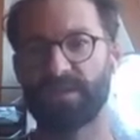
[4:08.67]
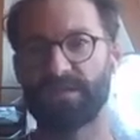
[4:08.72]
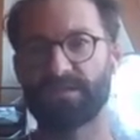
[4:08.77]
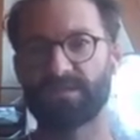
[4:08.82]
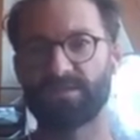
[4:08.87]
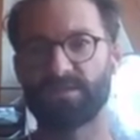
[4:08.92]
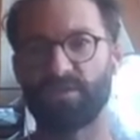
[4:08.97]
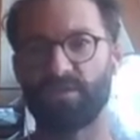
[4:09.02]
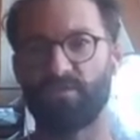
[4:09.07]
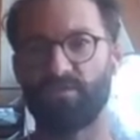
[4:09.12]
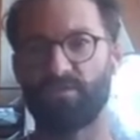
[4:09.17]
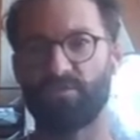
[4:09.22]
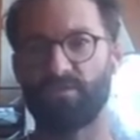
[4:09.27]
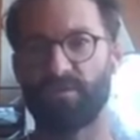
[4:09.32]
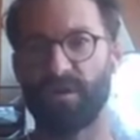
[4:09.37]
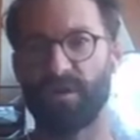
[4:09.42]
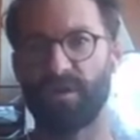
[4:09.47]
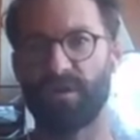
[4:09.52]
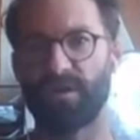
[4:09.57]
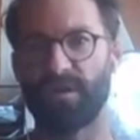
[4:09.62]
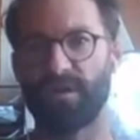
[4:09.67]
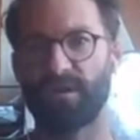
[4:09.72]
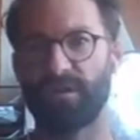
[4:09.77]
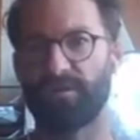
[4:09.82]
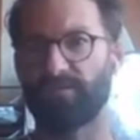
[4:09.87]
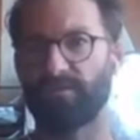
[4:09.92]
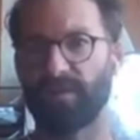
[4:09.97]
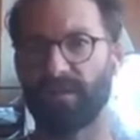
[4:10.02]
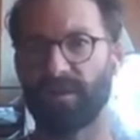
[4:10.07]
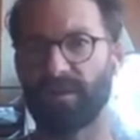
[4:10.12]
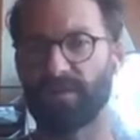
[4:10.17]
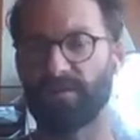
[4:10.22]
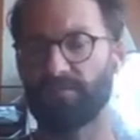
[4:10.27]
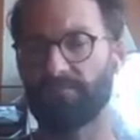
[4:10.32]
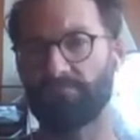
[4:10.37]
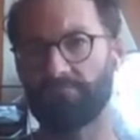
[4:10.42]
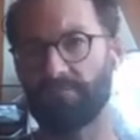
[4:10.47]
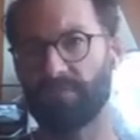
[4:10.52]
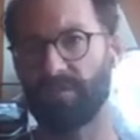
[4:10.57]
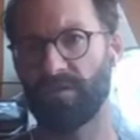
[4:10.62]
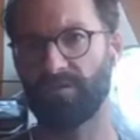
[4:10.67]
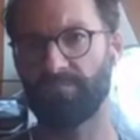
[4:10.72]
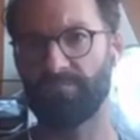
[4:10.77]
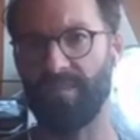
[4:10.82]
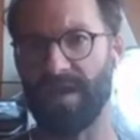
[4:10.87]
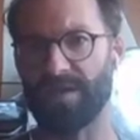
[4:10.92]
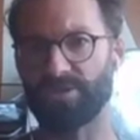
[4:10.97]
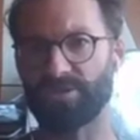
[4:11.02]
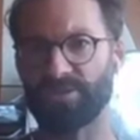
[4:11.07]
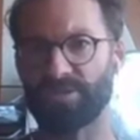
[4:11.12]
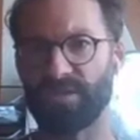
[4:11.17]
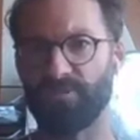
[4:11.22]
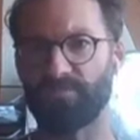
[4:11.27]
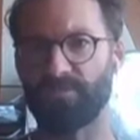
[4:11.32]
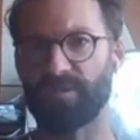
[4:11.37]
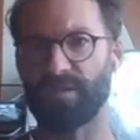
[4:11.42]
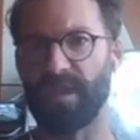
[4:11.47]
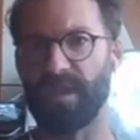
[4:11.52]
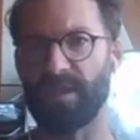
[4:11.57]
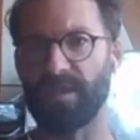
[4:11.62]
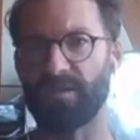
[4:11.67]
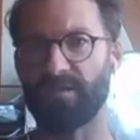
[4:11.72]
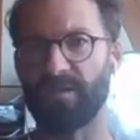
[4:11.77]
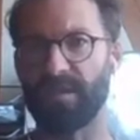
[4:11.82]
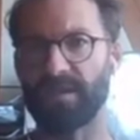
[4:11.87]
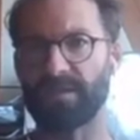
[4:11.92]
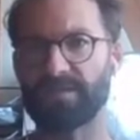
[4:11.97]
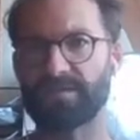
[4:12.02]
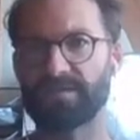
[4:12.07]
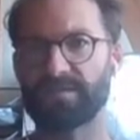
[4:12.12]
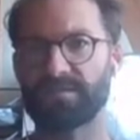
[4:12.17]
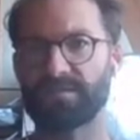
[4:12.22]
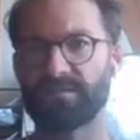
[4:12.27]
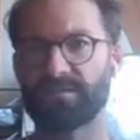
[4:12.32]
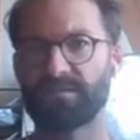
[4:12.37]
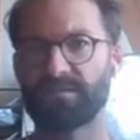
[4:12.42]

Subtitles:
And so I definitely matches up with data that